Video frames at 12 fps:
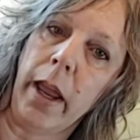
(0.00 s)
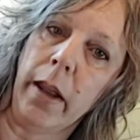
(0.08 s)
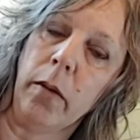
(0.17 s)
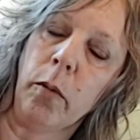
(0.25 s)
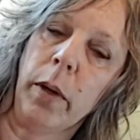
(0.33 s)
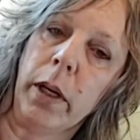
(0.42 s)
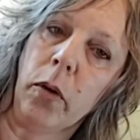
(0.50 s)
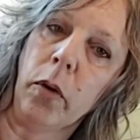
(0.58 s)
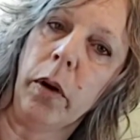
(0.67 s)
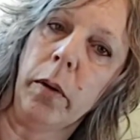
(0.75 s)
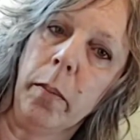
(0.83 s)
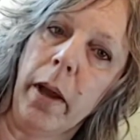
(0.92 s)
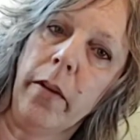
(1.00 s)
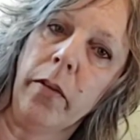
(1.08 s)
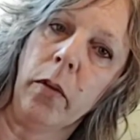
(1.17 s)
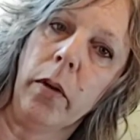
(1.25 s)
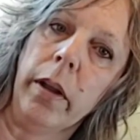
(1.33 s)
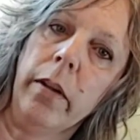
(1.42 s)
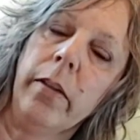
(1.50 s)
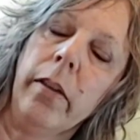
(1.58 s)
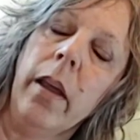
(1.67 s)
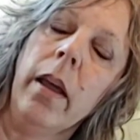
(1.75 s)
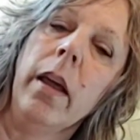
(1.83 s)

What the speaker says: and record my voice